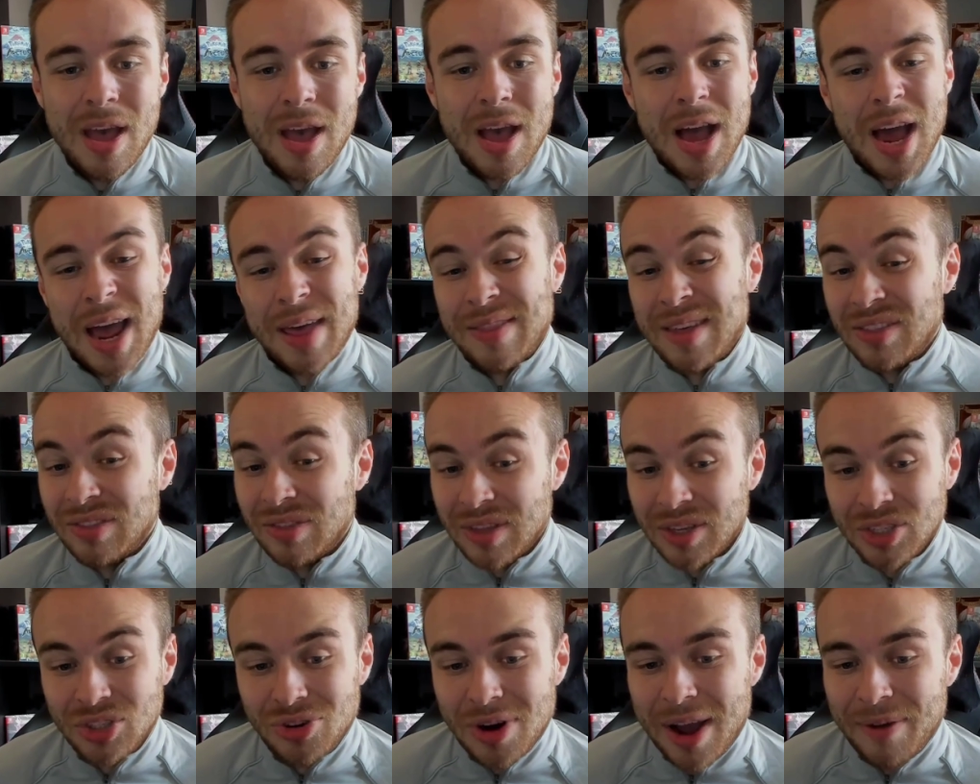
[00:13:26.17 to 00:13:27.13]
And then
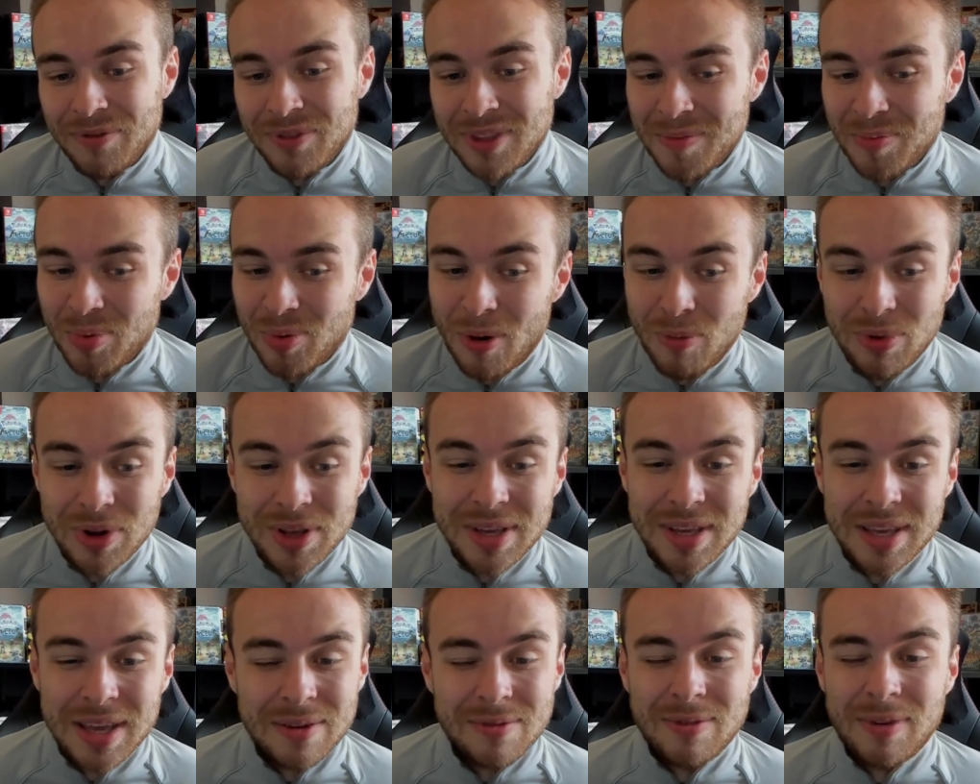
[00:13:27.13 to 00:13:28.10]
this draft, I'd probably
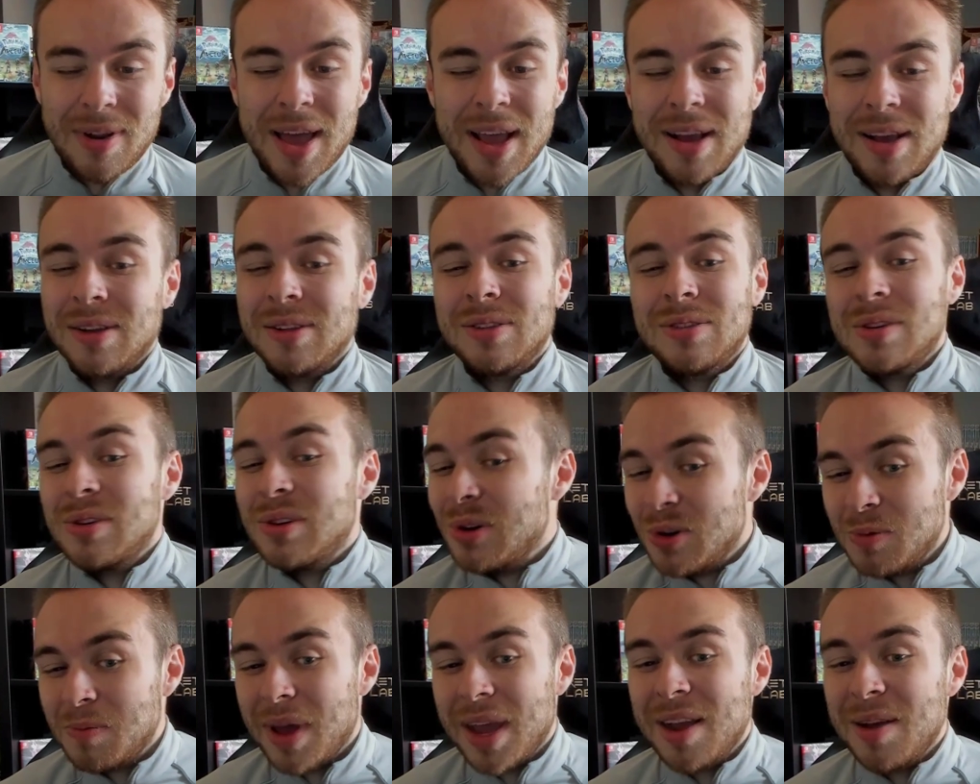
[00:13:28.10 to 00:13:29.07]
give like a
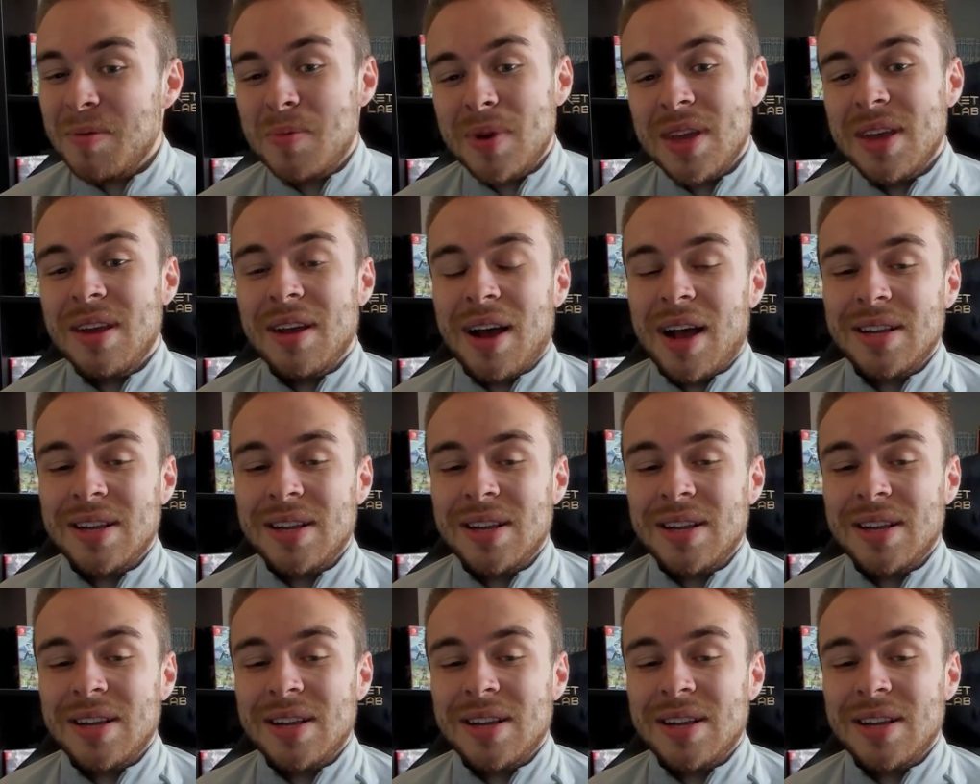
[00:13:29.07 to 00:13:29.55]
2 maybe.